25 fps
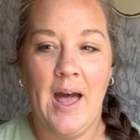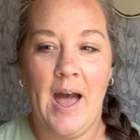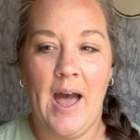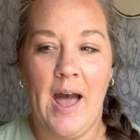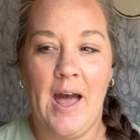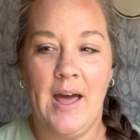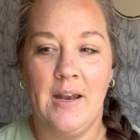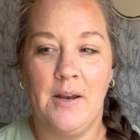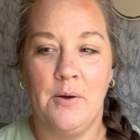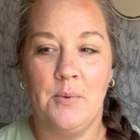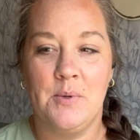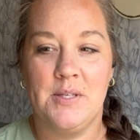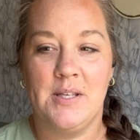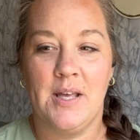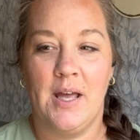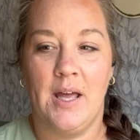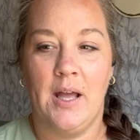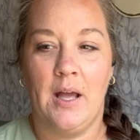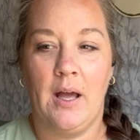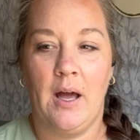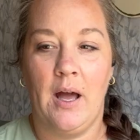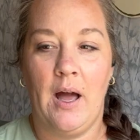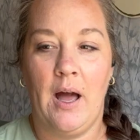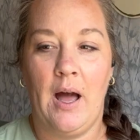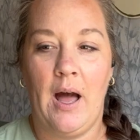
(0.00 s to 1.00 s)
And it was
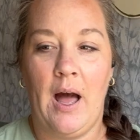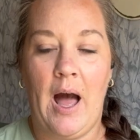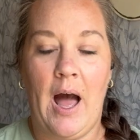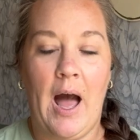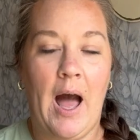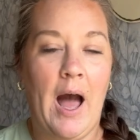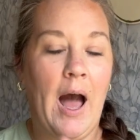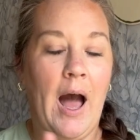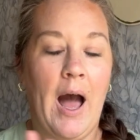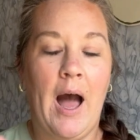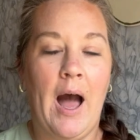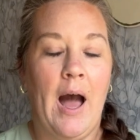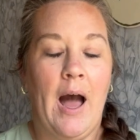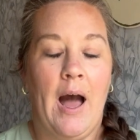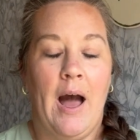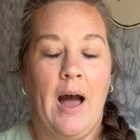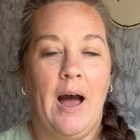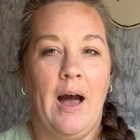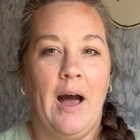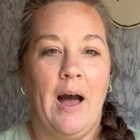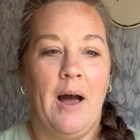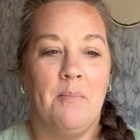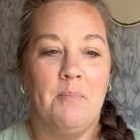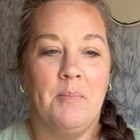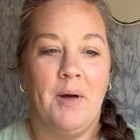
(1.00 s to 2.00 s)
like,
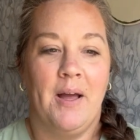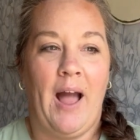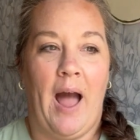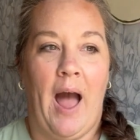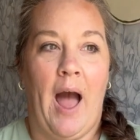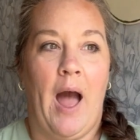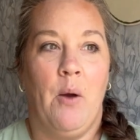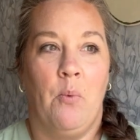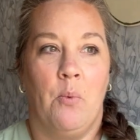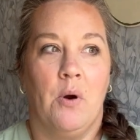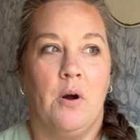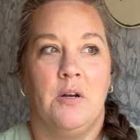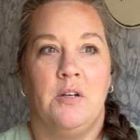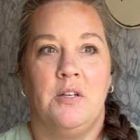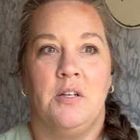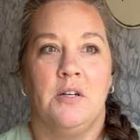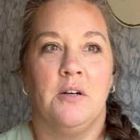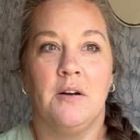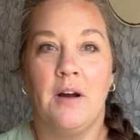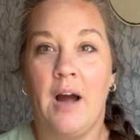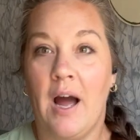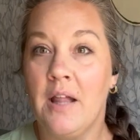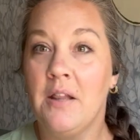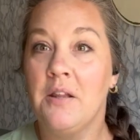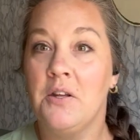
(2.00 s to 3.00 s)
I'm like, I worked
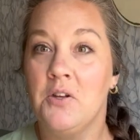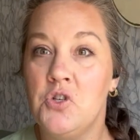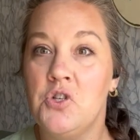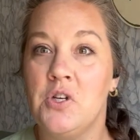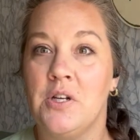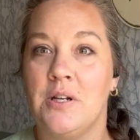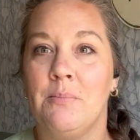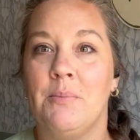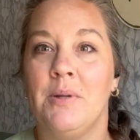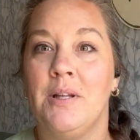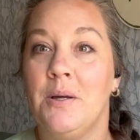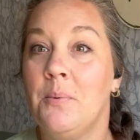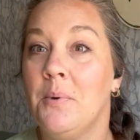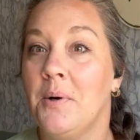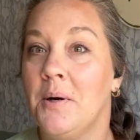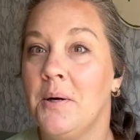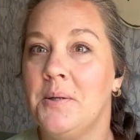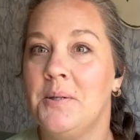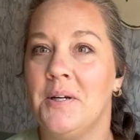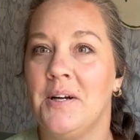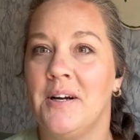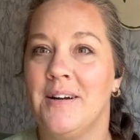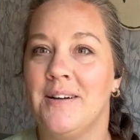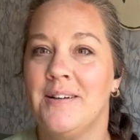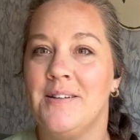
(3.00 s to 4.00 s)
here. I legitimately worked
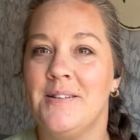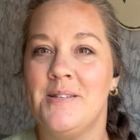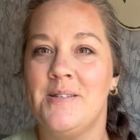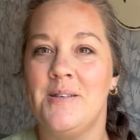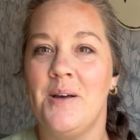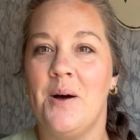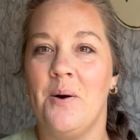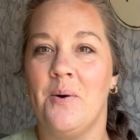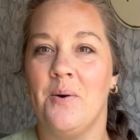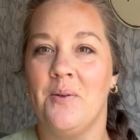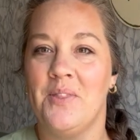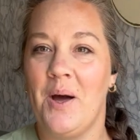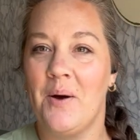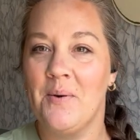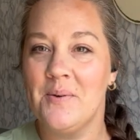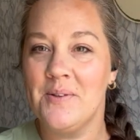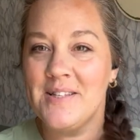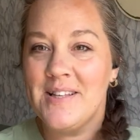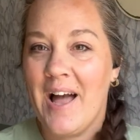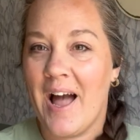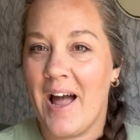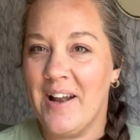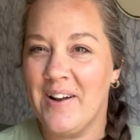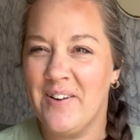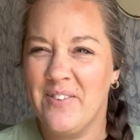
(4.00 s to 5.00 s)
here. So that was
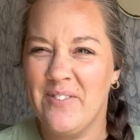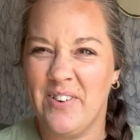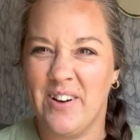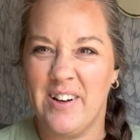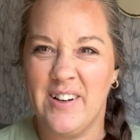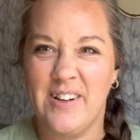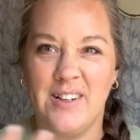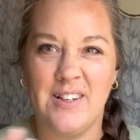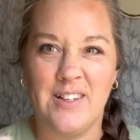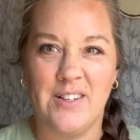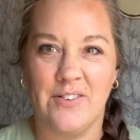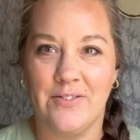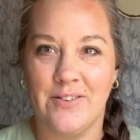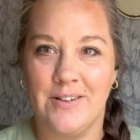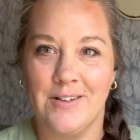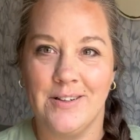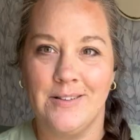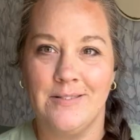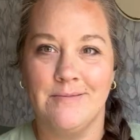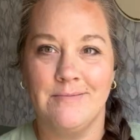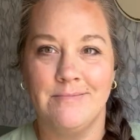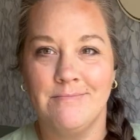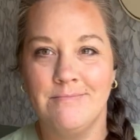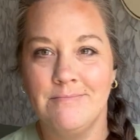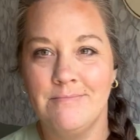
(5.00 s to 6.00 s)
kind of fun and different
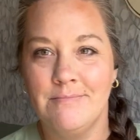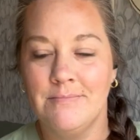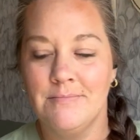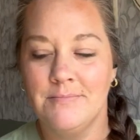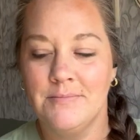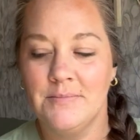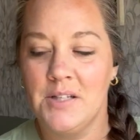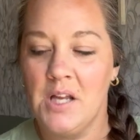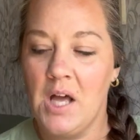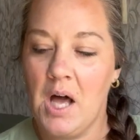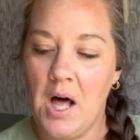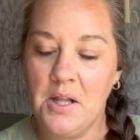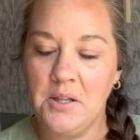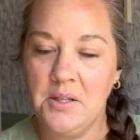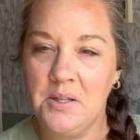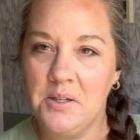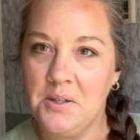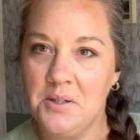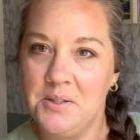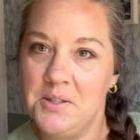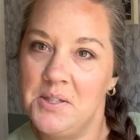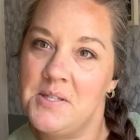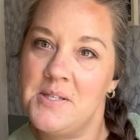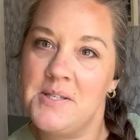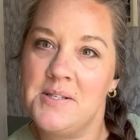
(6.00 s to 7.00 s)
and a little
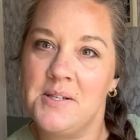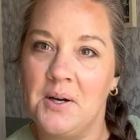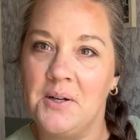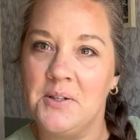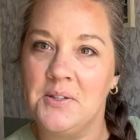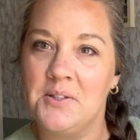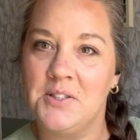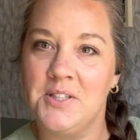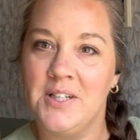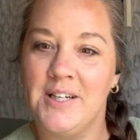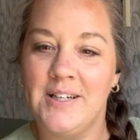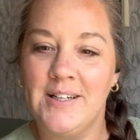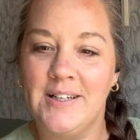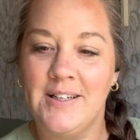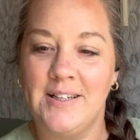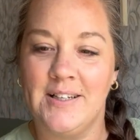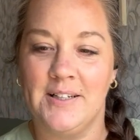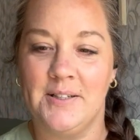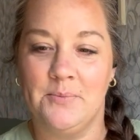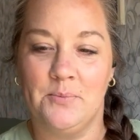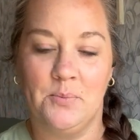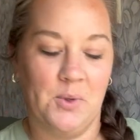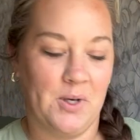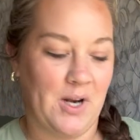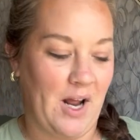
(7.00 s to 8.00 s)
nostalgic
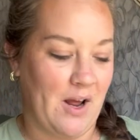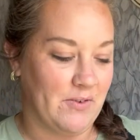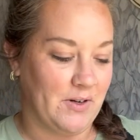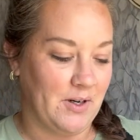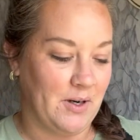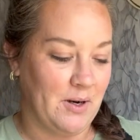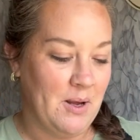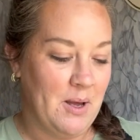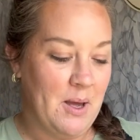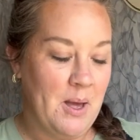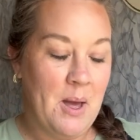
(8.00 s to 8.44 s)
and whatever.